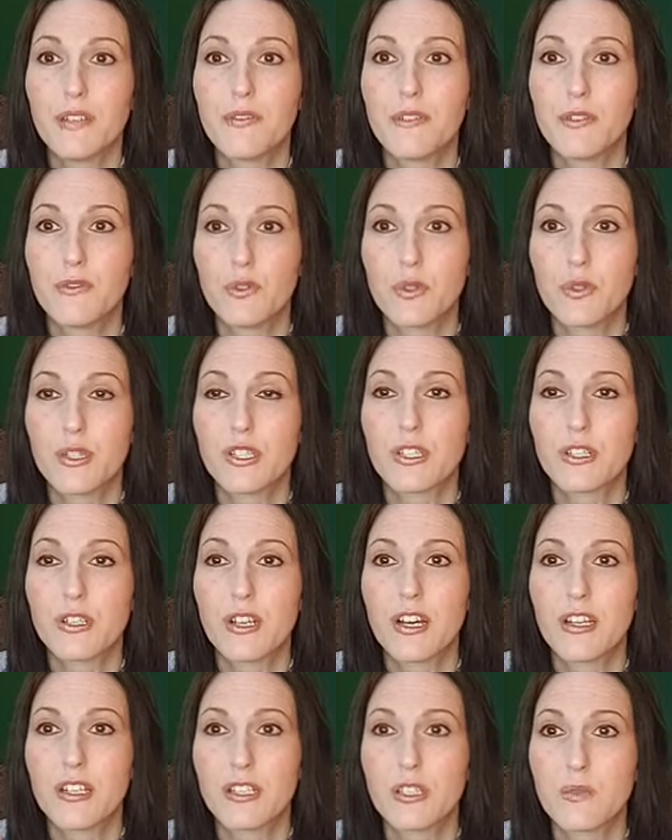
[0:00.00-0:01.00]
the voice of
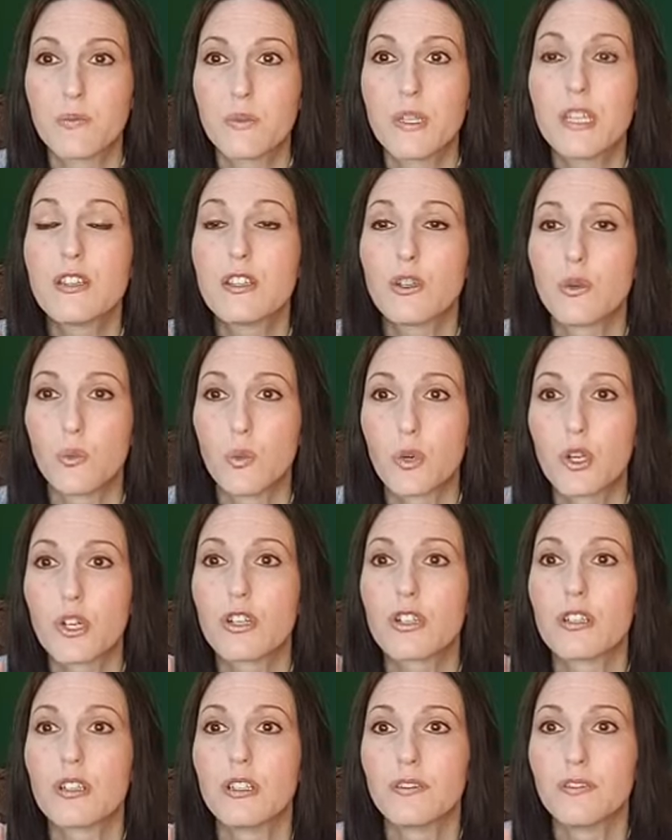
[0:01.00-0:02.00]
God, and speak the
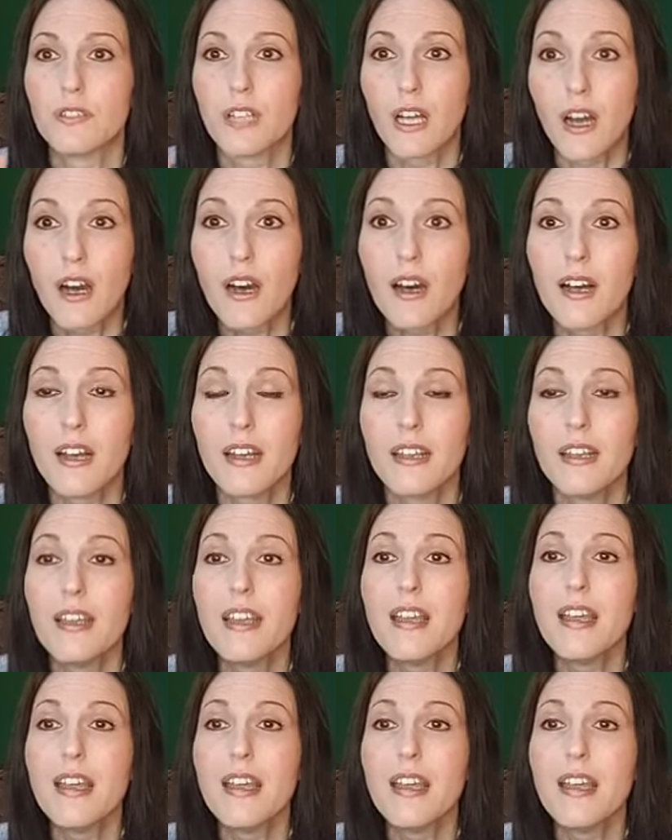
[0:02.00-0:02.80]
word of God